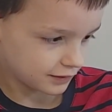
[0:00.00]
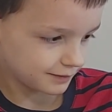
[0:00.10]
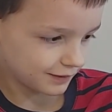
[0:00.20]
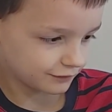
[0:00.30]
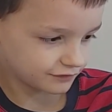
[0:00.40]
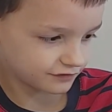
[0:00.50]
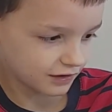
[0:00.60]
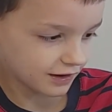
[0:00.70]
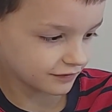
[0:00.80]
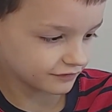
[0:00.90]
about
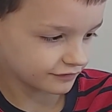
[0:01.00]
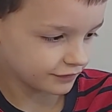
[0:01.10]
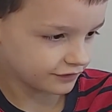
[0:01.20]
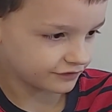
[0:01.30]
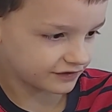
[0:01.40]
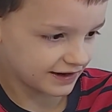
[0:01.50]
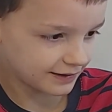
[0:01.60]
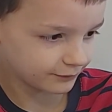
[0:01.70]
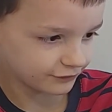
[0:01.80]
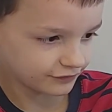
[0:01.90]
socks,
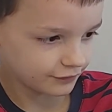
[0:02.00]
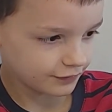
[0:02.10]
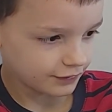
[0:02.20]
stamps,